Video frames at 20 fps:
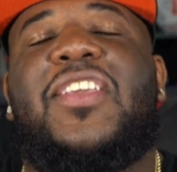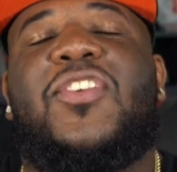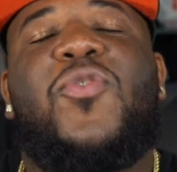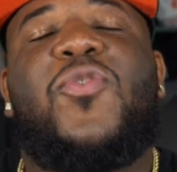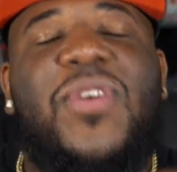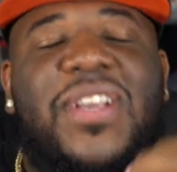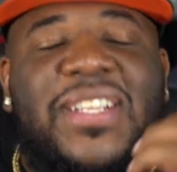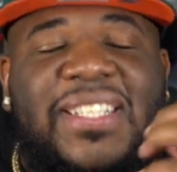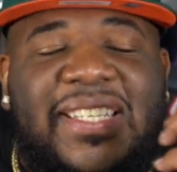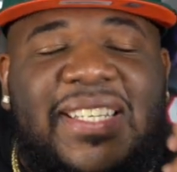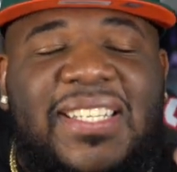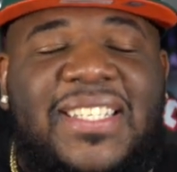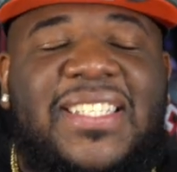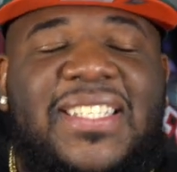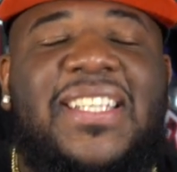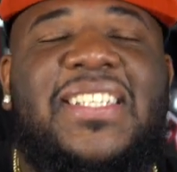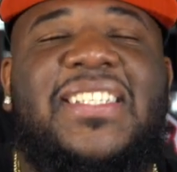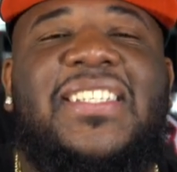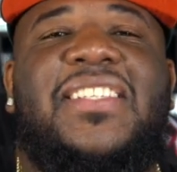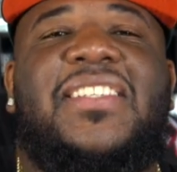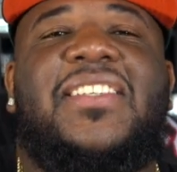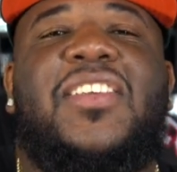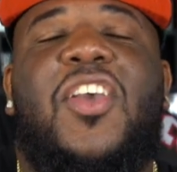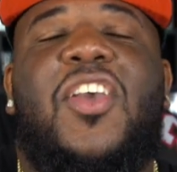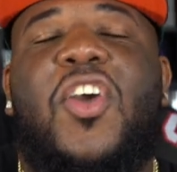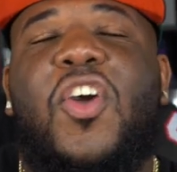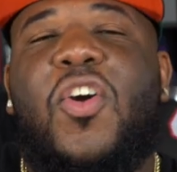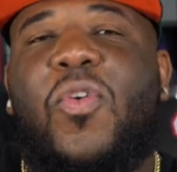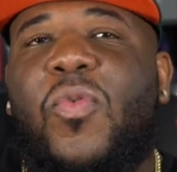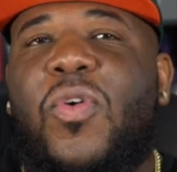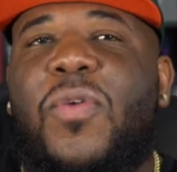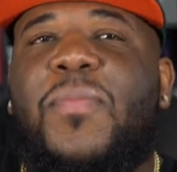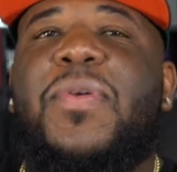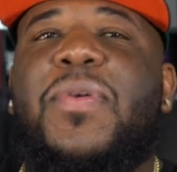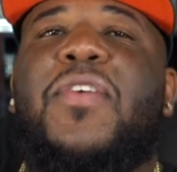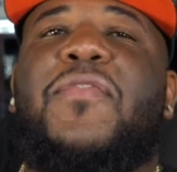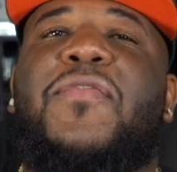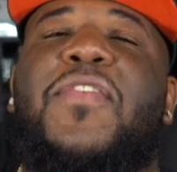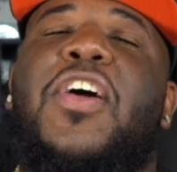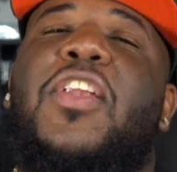UNC6s will be
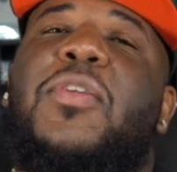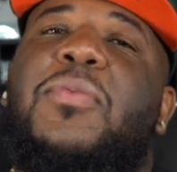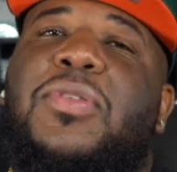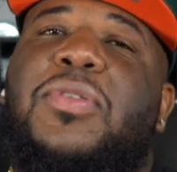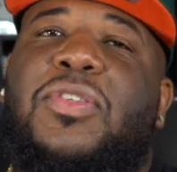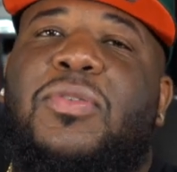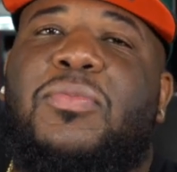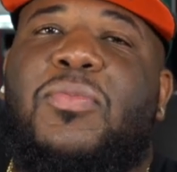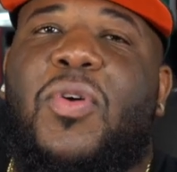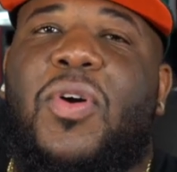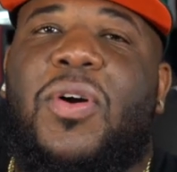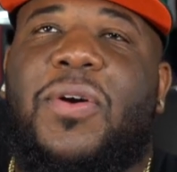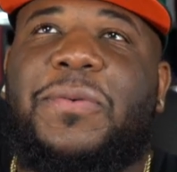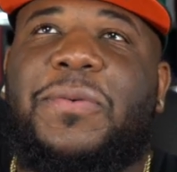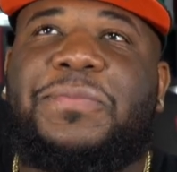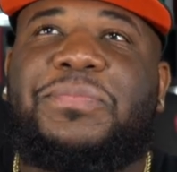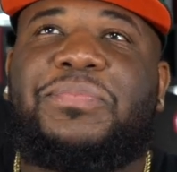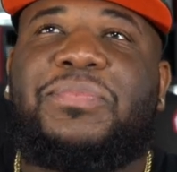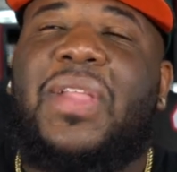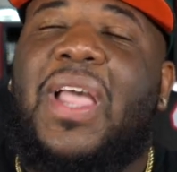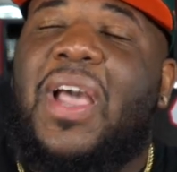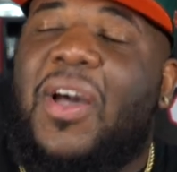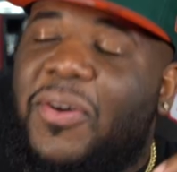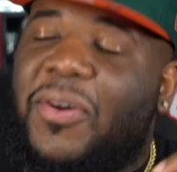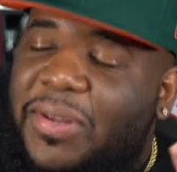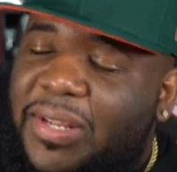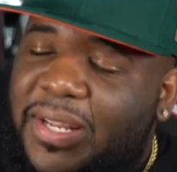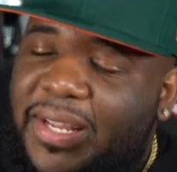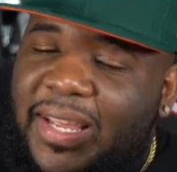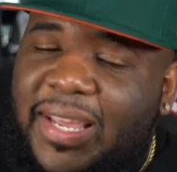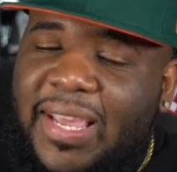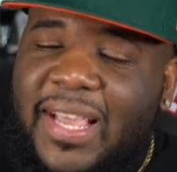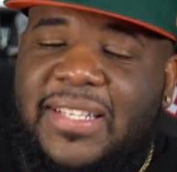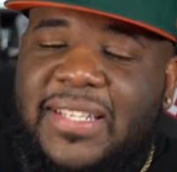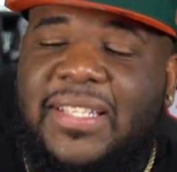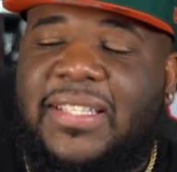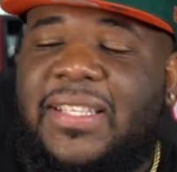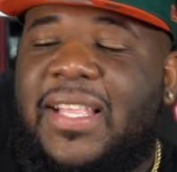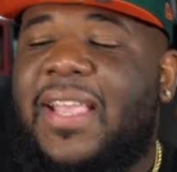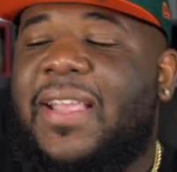available tomorrow. Now, here's
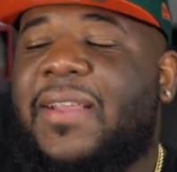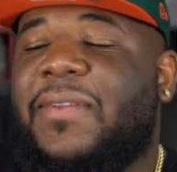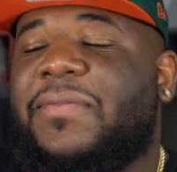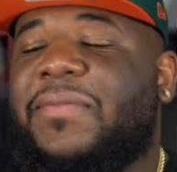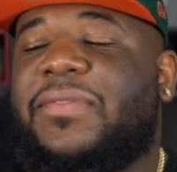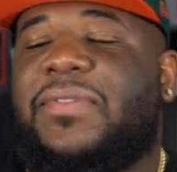the thing.